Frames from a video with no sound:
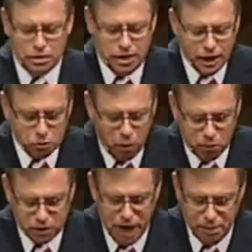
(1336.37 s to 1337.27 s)
That's what
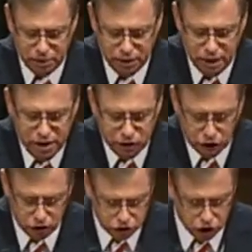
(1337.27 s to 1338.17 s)
was happening here.
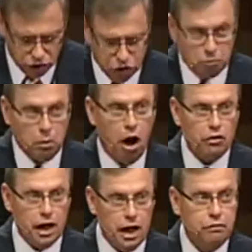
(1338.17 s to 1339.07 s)
Joseph brought
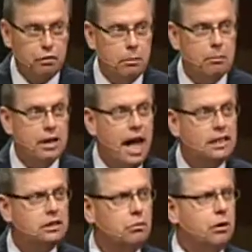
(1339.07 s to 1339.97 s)
Ephraim and
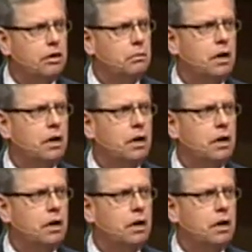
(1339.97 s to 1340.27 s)
Manasseh with him.